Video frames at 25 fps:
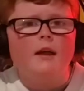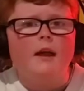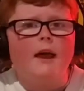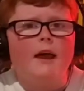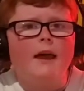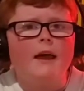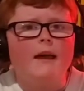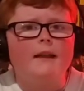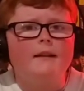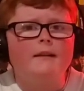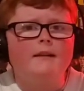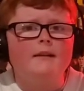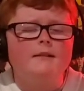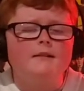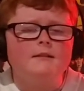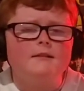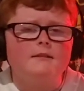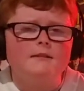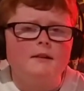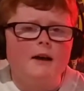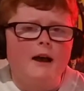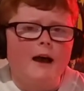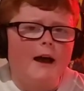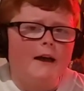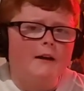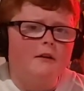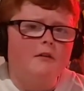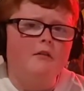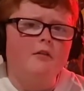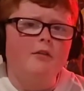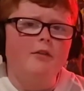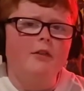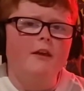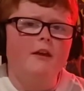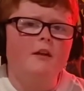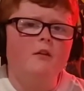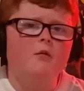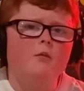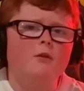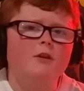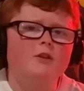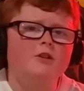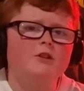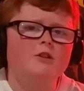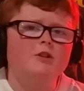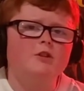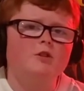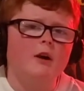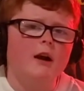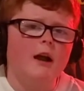And I don't think we
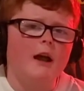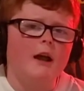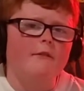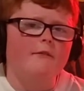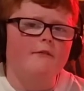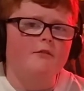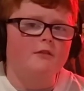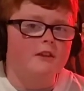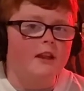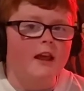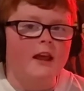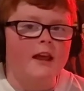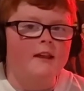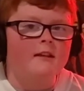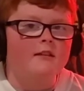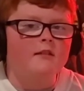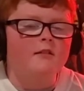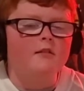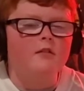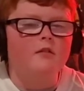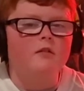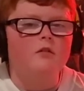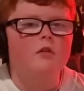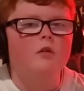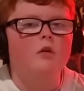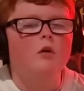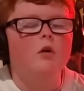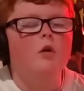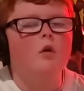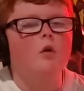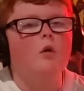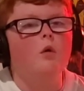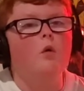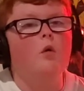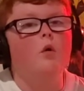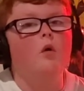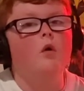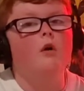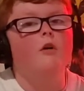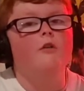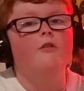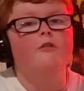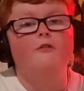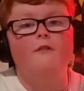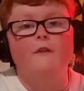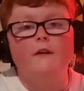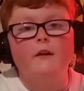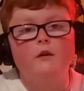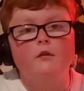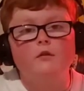should draft Lance or
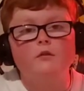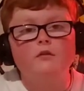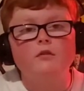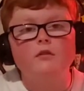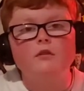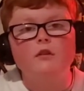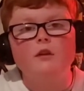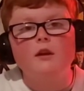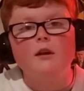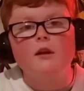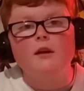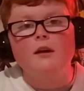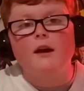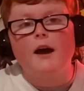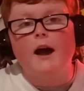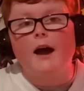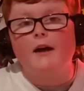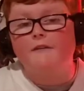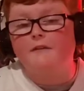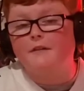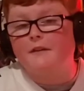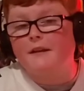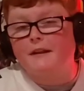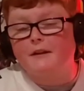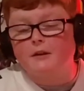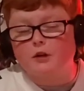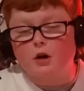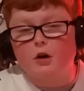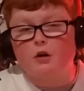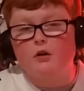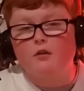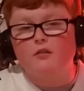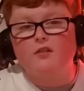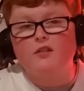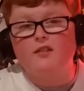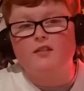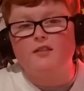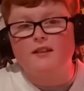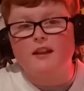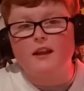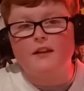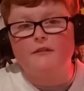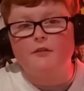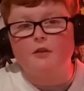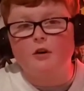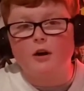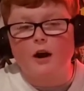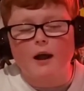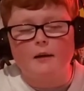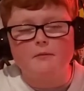Fields. I feel like Darnold's a
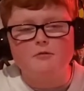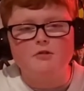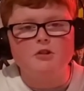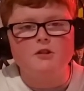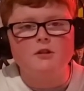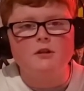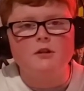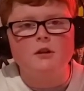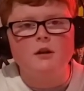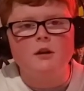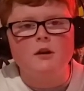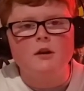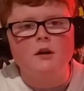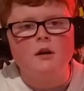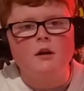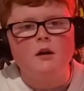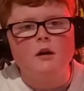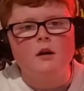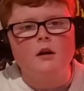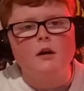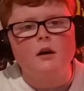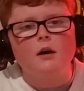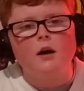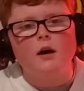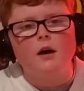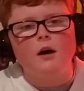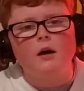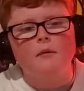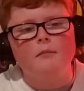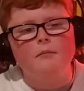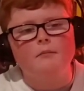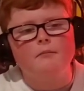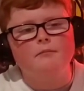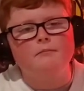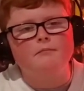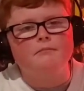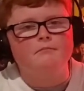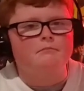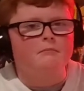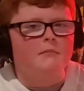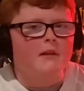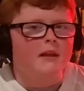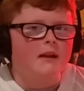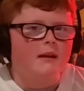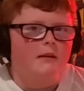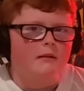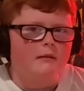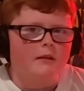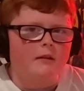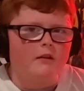safer option.
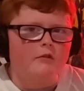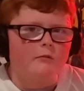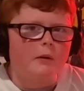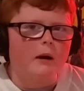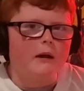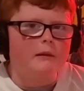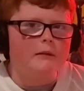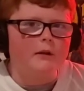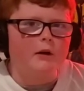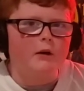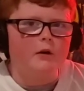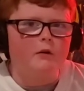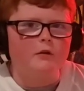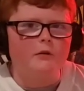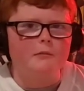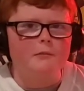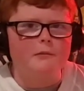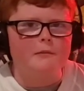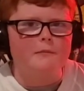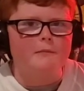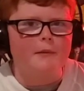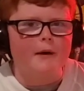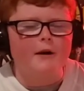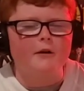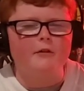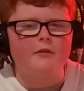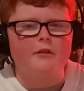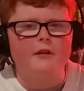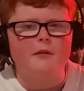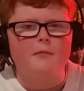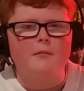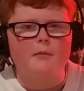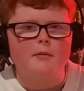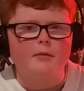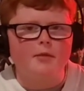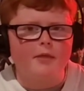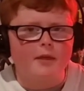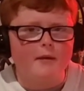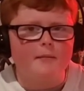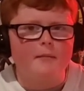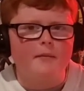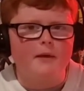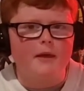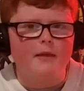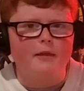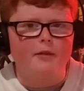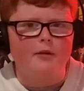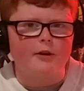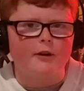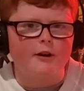And it's probably going to be better than them
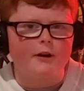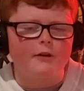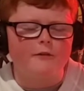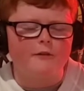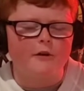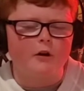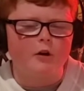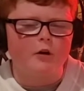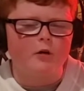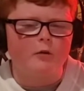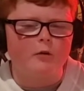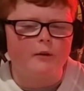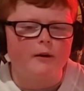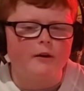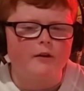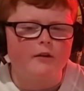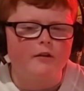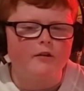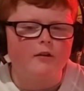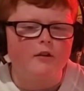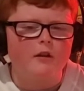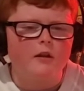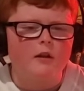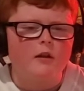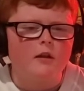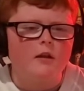in their NFL careers.